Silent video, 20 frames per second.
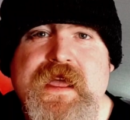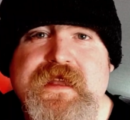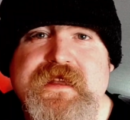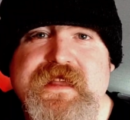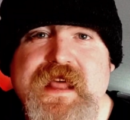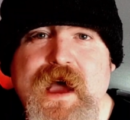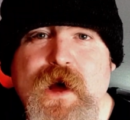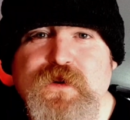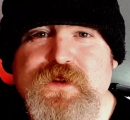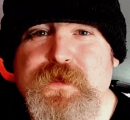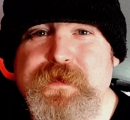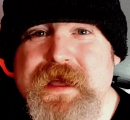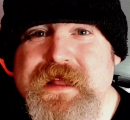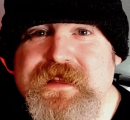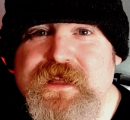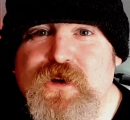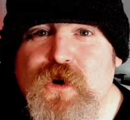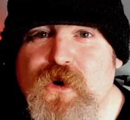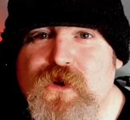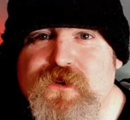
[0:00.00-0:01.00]
Now,
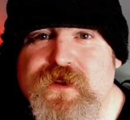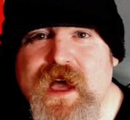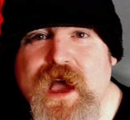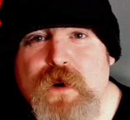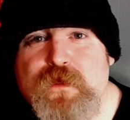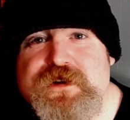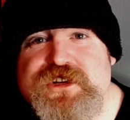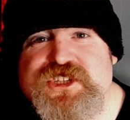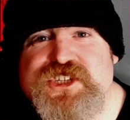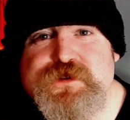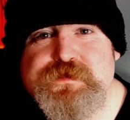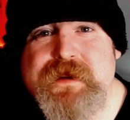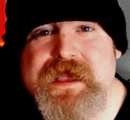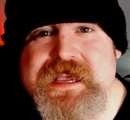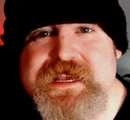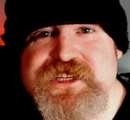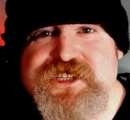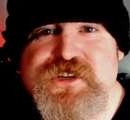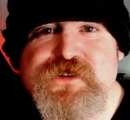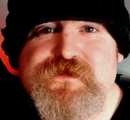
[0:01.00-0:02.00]
depending on how much
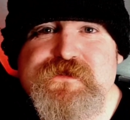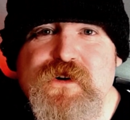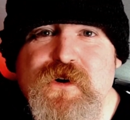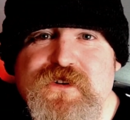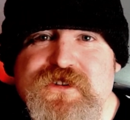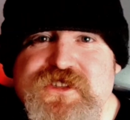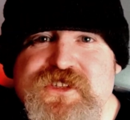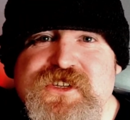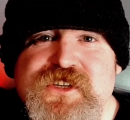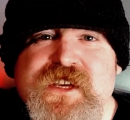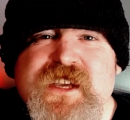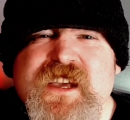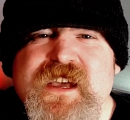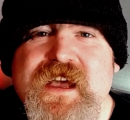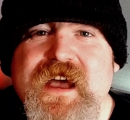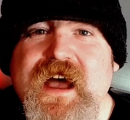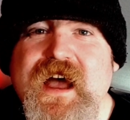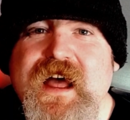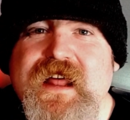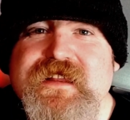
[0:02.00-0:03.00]
space you've got
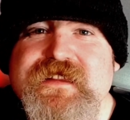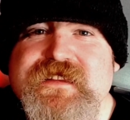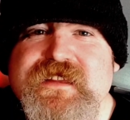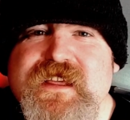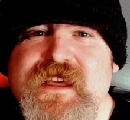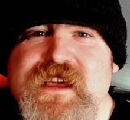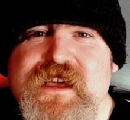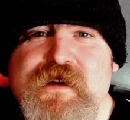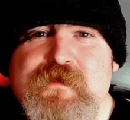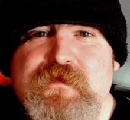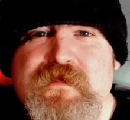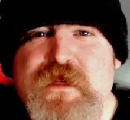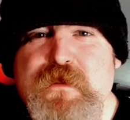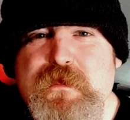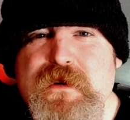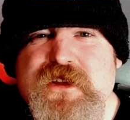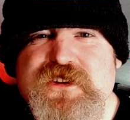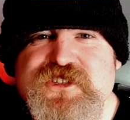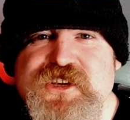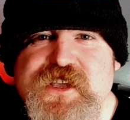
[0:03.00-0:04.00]
and the
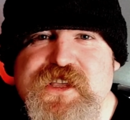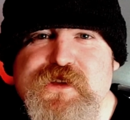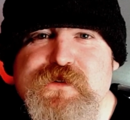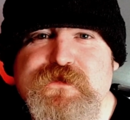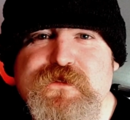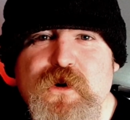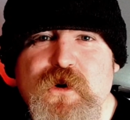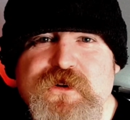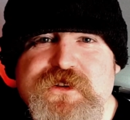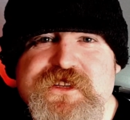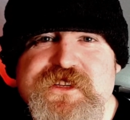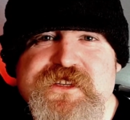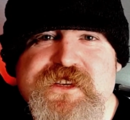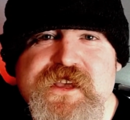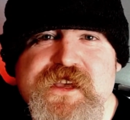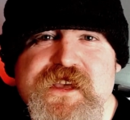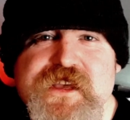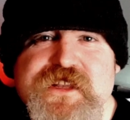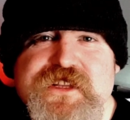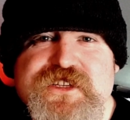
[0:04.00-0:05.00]
budget you've got
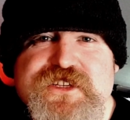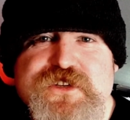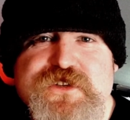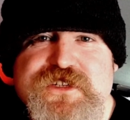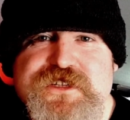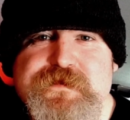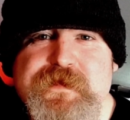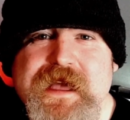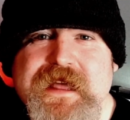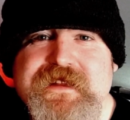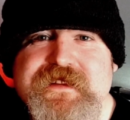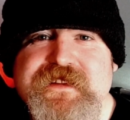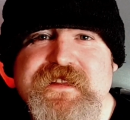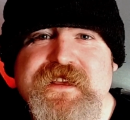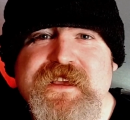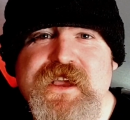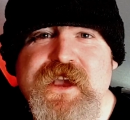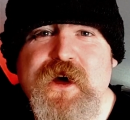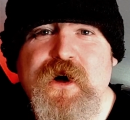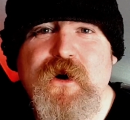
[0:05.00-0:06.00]
to spend
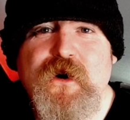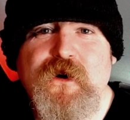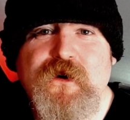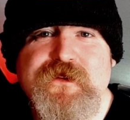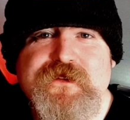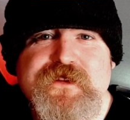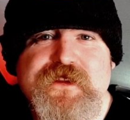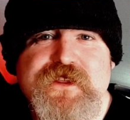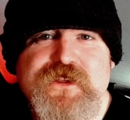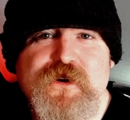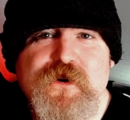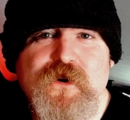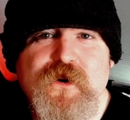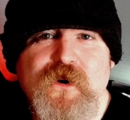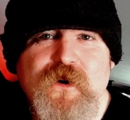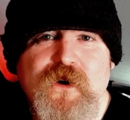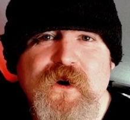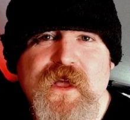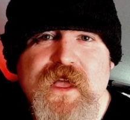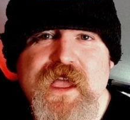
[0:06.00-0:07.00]
on
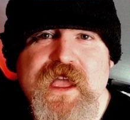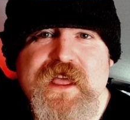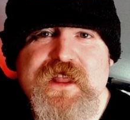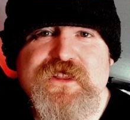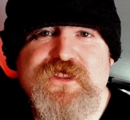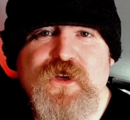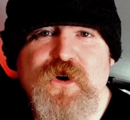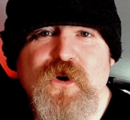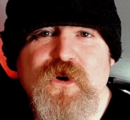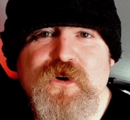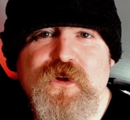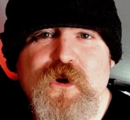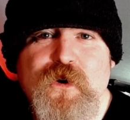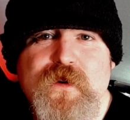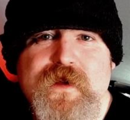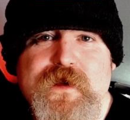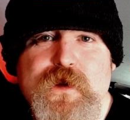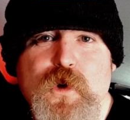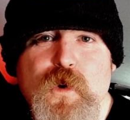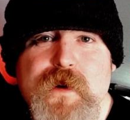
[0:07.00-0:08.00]
your indoor
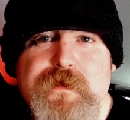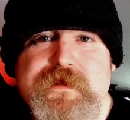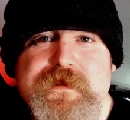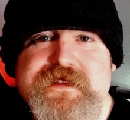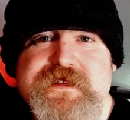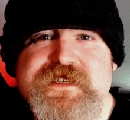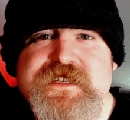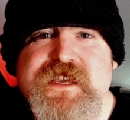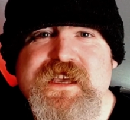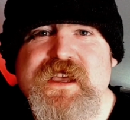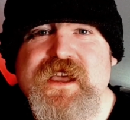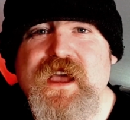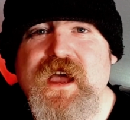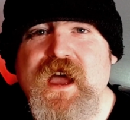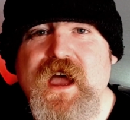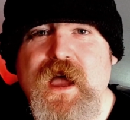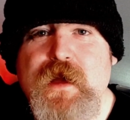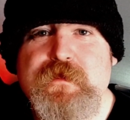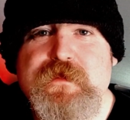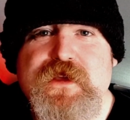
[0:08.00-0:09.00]
growing equipment,
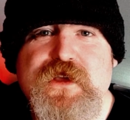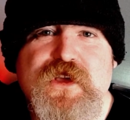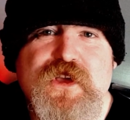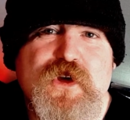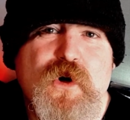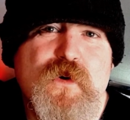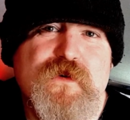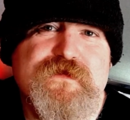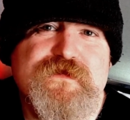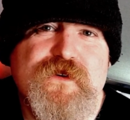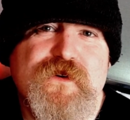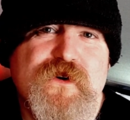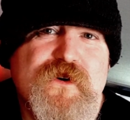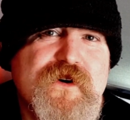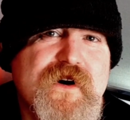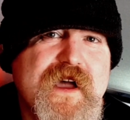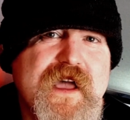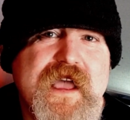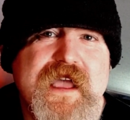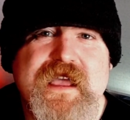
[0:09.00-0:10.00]
you can go
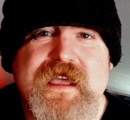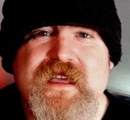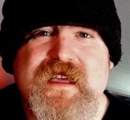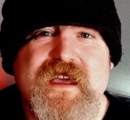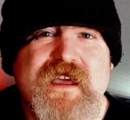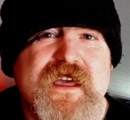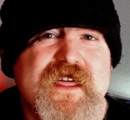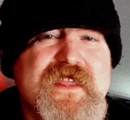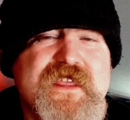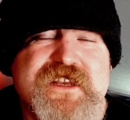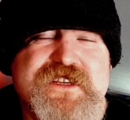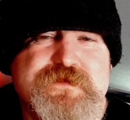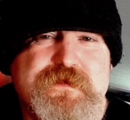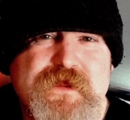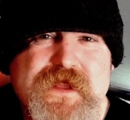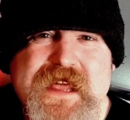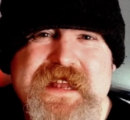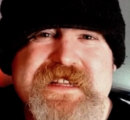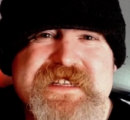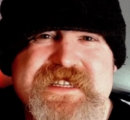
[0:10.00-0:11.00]
for a, there's
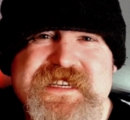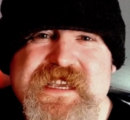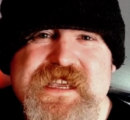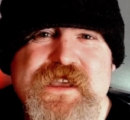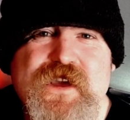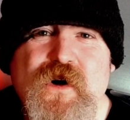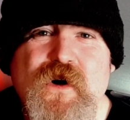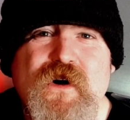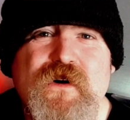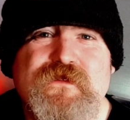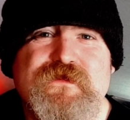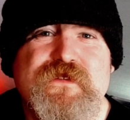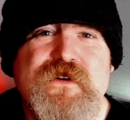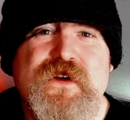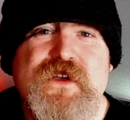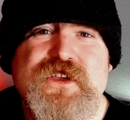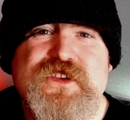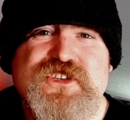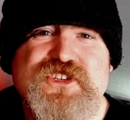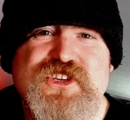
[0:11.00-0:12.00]
plenty of
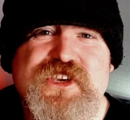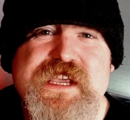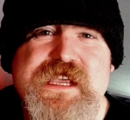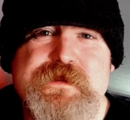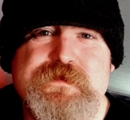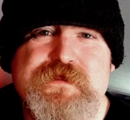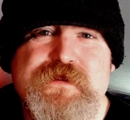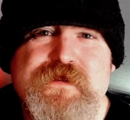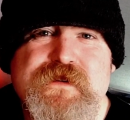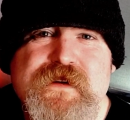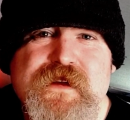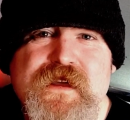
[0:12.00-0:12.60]
cheap